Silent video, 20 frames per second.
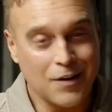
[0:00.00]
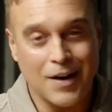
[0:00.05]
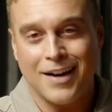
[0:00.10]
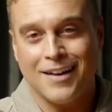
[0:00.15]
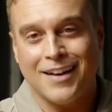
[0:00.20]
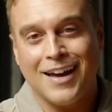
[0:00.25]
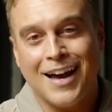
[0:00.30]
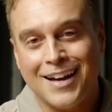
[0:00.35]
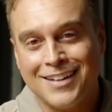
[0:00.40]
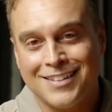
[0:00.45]

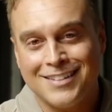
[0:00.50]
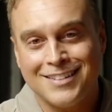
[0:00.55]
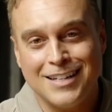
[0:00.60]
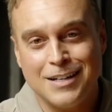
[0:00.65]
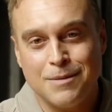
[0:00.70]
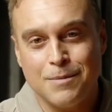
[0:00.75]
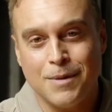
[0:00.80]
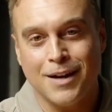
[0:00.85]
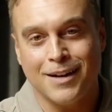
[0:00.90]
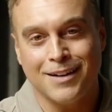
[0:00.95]
I
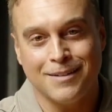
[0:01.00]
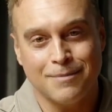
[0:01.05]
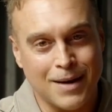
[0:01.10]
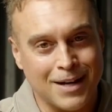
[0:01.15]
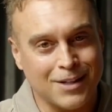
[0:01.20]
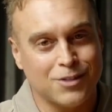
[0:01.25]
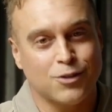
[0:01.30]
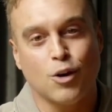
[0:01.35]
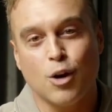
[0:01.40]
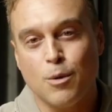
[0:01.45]
send my
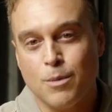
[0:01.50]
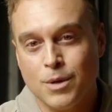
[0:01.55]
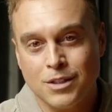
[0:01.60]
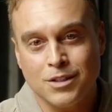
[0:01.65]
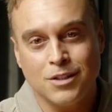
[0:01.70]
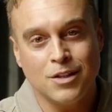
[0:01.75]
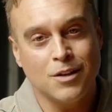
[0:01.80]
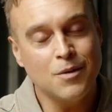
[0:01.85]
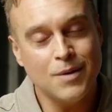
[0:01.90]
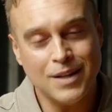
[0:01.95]
sermons
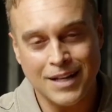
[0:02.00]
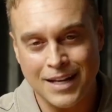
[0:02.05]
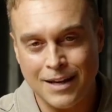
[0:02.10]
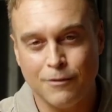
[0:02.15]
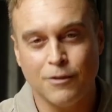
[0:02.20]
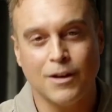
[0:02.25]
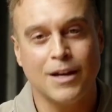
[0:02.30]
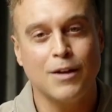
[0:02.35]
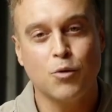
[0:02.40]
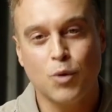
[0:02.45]
to, and
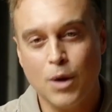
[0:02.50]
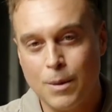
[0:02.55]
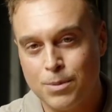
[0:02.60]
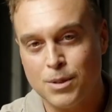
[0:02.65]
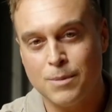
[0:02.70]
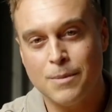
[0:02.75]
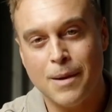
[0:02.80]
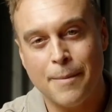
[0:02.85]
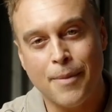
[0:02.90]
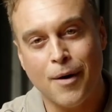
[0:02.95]
he rips
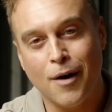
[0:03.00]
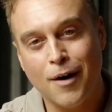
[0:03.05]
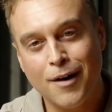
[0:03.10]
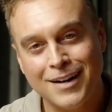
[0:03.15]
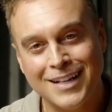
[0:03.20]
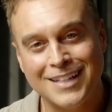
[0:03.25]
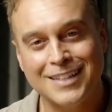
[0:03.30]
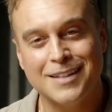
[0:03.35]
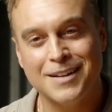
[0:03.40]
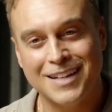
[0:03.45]
them apart
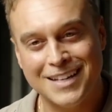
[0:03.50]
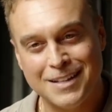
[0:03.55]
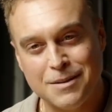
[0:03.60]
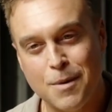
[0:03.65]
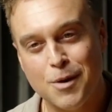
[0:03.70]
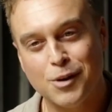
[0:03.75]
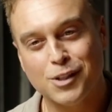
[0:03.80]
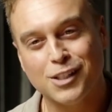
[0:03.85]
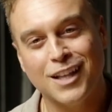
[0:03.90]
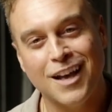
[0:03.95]
in the
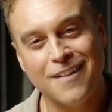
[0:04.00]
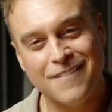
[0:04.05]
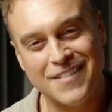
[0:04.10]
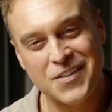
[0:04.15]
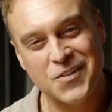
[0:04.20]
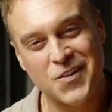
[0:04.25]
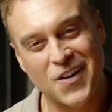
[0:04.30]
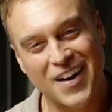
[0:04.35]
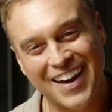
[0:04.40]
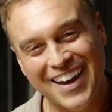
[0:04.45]
most loving
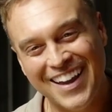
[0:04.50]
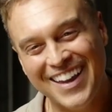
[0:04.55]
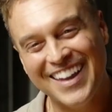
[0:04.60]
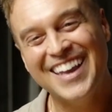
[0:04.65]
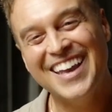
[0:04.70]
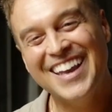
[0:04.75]
way,